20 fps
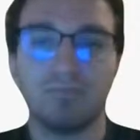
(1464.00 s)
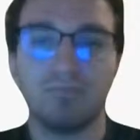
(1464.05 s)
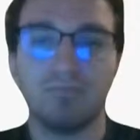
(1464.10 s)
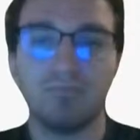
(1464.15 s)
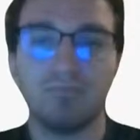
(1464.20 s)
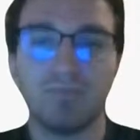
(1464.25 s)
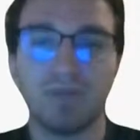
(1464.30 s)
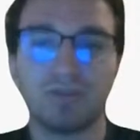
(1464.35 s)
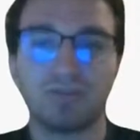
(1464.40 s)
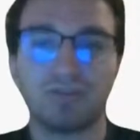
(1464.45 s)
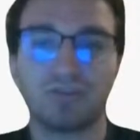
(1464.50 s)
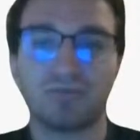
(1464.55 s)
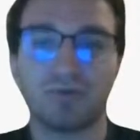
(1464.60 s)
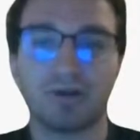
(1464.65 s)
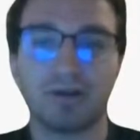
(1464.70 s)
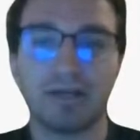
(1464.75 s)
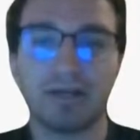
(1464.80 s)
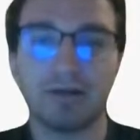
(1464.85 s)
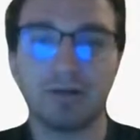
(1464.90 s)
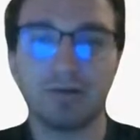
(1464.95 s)
mean squared
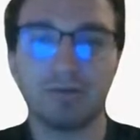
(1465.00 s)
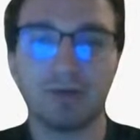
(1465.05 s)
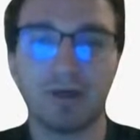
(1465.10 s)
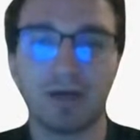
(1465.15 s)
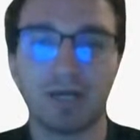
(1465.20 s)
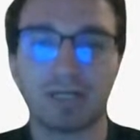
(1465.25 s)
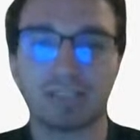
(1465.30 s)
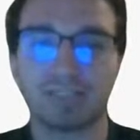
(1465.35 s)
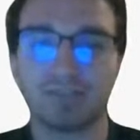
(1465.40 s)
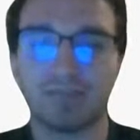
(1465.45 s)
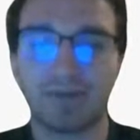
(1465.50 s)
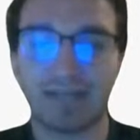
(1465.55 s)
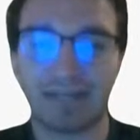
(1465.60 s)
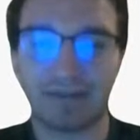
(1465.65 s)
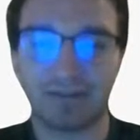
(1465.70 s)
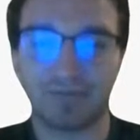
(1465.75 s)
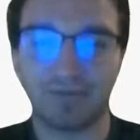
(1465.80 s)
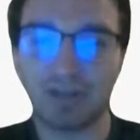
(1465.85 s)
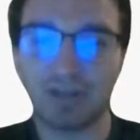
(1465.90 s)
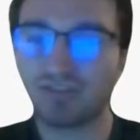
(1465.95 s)
error loss of my
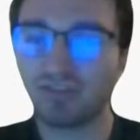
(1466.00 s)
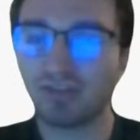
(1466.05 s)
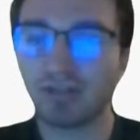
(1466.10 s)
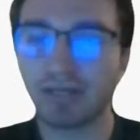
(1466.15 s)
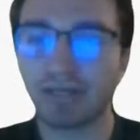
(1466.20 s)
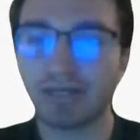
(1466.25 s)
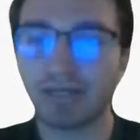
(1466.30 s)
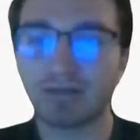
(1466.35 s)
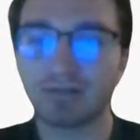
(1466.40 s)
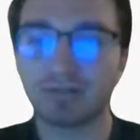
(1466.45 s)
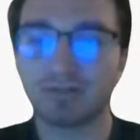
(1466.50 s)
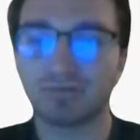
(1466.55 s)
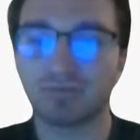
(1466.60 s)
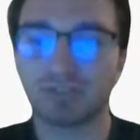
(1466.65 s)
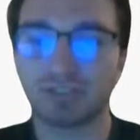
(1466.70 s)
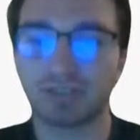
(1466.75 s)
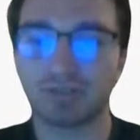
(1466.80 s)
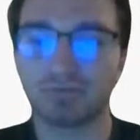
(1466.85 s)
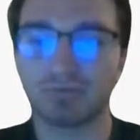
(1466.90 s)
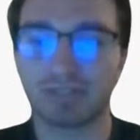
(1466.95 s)
activation layers,
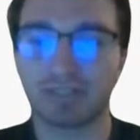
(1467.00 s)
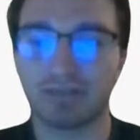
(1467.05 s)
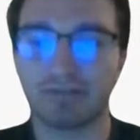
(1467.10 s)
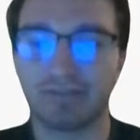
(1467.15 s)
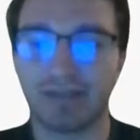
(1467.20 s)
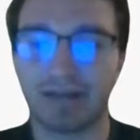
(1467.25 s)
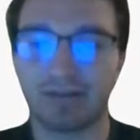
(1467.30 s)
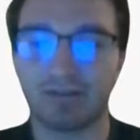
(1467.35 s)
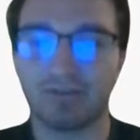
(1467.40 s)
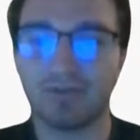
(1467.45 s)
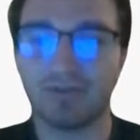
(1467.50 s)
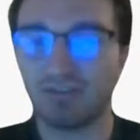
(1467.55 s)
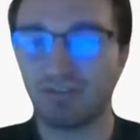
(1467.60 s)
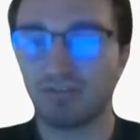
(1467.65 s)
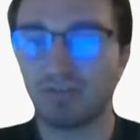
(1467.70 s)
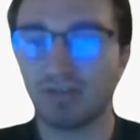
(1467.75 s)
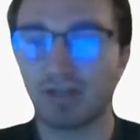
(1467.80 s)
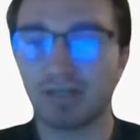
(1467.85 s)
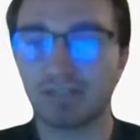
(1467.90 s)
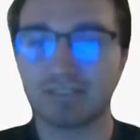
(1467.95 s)
which is what this
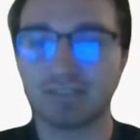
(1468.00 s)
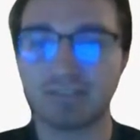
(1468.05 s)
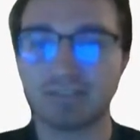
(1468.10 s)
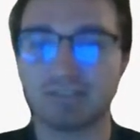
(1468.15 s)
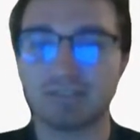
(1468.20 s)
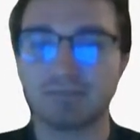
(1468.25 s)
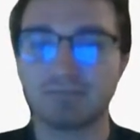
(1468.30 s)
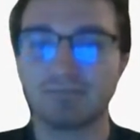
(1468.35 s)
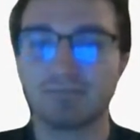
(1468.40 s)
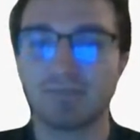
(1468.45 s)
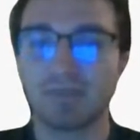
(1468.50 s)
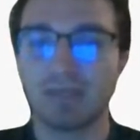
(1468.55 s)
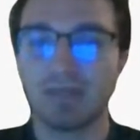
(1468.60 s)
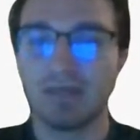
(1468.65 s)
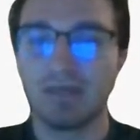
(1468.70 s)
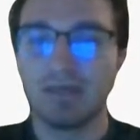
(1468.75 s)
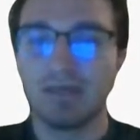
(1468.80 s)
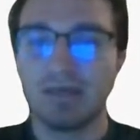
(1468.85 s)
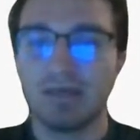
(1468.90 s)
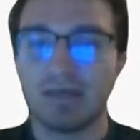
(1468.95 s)
activation loss is,
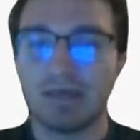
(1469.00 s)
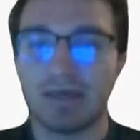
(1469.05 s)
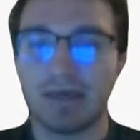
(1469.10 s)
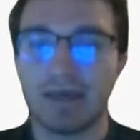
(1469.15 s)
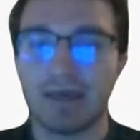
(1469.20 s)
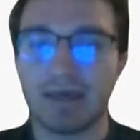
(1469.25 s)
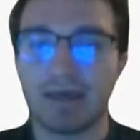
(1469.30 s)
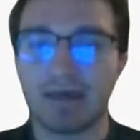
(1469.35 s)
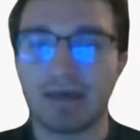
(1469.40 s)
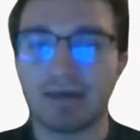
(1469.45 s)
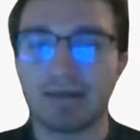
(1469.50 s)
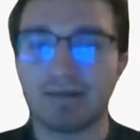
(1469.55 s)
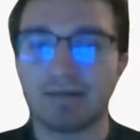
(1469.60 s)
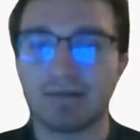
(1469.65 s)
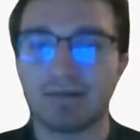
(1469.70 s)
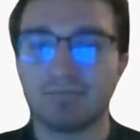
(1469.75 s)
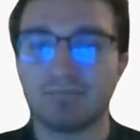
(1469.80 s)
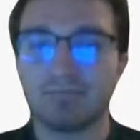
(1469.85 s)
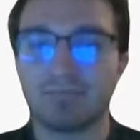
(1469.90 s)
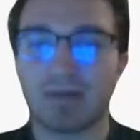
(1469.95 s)

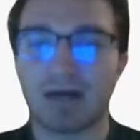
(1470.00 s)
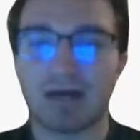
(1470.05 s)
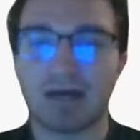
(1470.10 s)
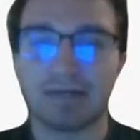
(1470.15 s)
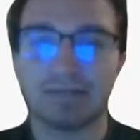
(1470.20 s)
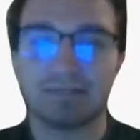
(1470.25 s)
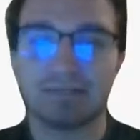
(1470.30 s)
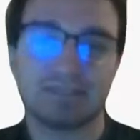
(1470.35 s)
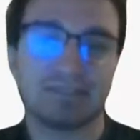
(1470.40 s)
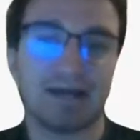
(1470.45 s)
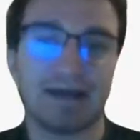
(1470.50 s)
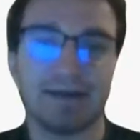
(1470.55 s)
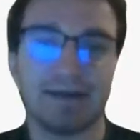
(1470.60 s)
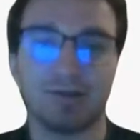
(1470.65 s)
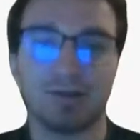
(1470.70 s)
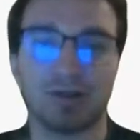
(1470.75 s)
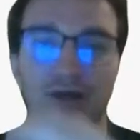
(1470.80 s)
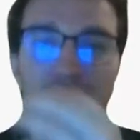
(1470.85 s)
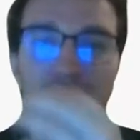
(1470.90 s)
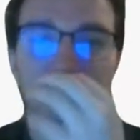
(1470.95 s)
and my
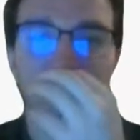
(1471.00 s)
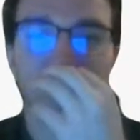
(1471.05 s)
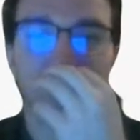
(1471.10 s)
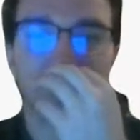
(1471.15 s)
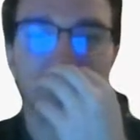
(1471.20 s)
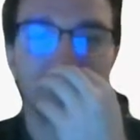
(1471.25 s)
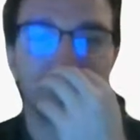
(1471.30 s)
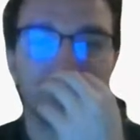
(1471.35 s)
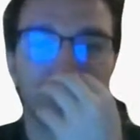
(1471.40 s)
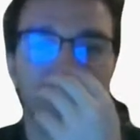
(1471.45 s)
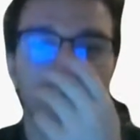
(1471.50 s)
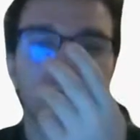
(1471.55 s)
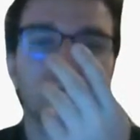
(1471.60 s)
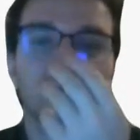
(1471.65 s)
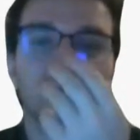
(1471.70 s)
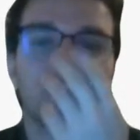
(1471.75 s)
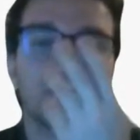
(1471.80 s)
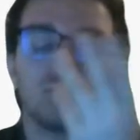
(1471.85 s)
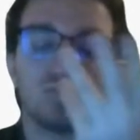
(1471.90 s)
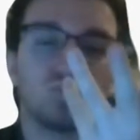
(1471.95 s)
style loss?
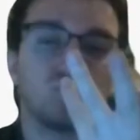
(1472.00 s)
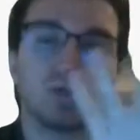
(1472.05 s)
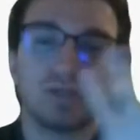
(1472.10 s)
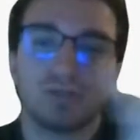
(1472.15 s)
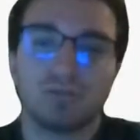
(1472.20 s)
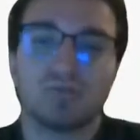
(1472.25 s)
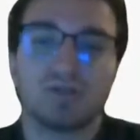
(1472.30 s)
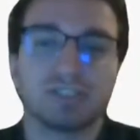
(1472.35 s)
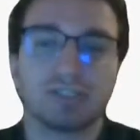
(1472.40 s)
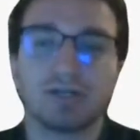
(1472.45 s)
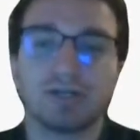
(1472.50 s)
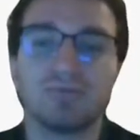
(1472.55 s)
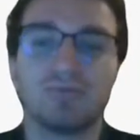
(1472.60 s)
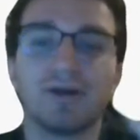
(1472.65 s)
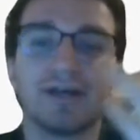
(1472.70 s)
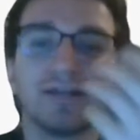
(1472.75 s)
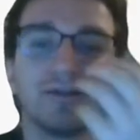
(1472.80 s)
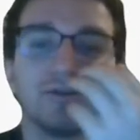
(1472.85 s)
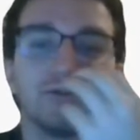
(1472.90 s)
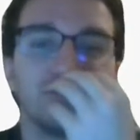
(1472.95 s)
What's a good
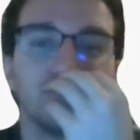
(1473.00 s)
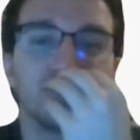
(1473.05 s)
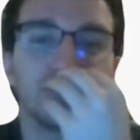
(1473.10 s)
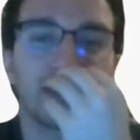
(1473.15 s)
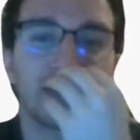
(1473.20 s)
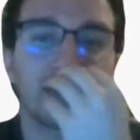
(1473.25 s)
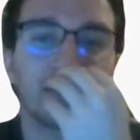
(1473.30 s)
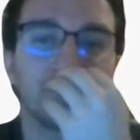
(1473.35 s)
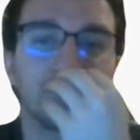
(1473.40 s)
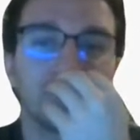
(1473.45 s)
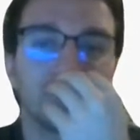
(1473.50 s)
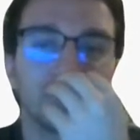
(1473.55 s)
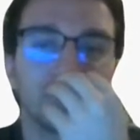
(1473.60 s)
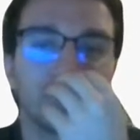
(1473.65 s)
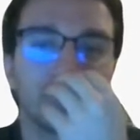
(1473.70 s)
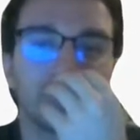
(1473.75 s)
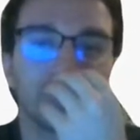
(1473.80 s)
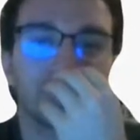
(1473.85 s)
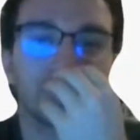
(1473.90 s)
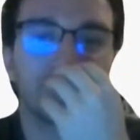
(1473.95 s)
way to do that?
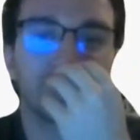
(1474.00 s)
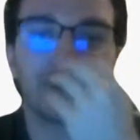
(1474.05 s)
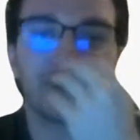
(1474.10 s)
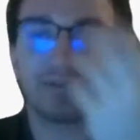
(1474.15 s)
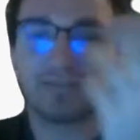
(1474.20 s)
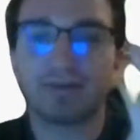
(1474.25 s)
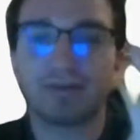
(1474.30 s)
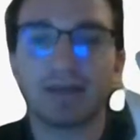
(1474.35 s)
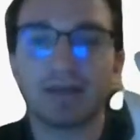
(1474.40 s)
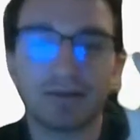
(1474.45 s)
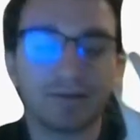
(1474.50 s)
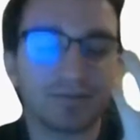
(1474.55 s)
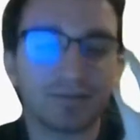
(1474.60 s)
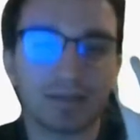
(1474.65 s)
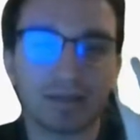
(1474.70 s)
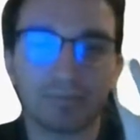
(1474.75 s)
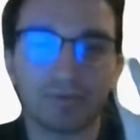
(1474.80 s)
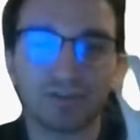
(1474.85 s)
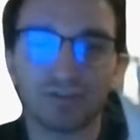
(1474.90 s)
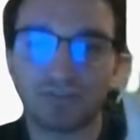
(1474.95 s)
Because FastAI doesn't
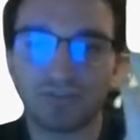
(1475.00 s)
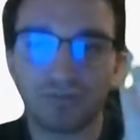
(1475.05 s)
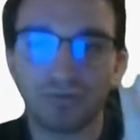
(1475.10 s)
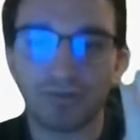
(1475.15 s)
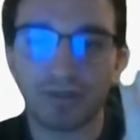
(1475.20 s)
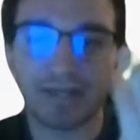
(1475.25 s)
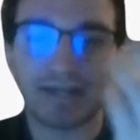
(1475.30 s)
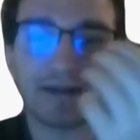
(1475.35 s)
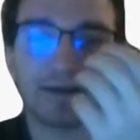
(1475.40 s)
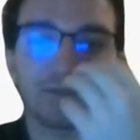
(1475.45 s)
let me just do that out of